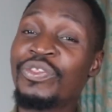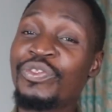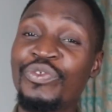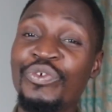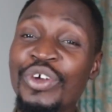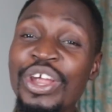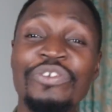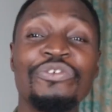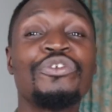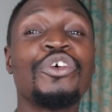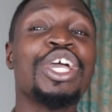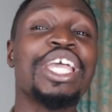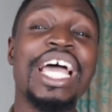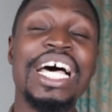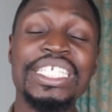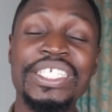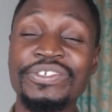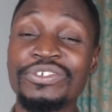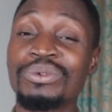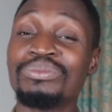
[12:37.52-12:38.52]
3, 4
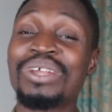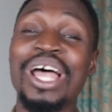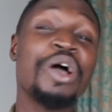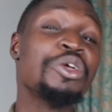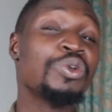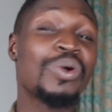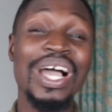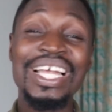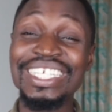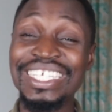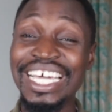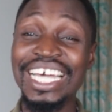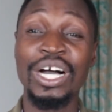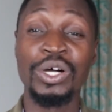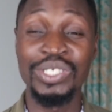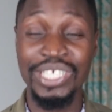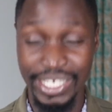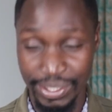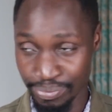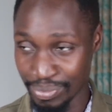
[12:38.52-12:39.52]
years from now, you can take
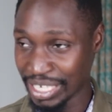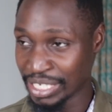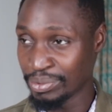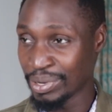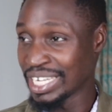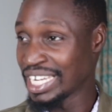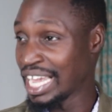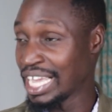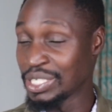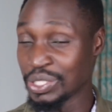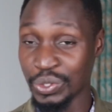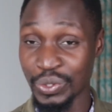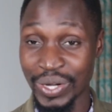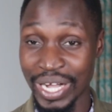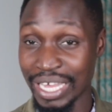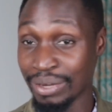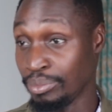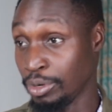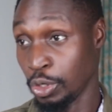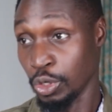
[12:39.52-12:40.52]
out as much money as you
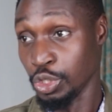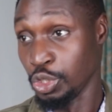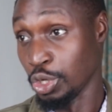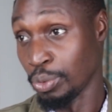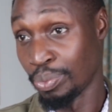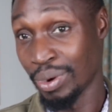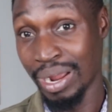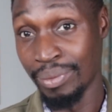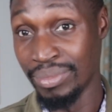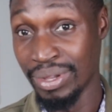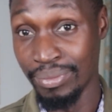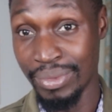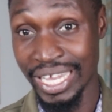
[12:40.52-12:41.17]
can because you're probably